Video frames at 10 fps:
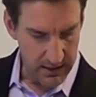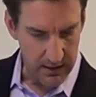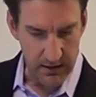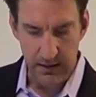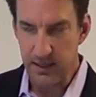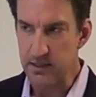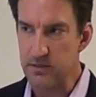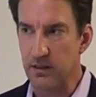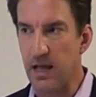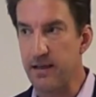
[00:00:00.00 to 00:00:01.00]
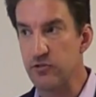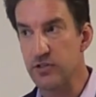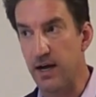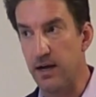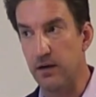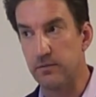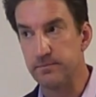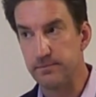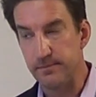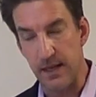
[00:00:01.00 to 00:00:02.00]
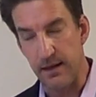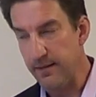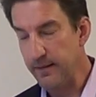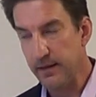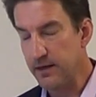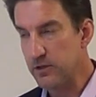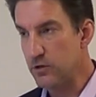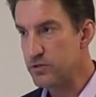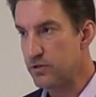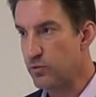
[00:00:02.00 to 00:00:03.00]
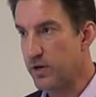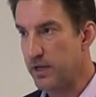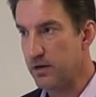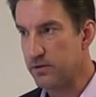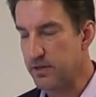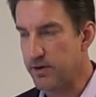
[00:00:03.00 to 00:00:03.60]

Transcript: it's a lifestyle. In close to 20 years,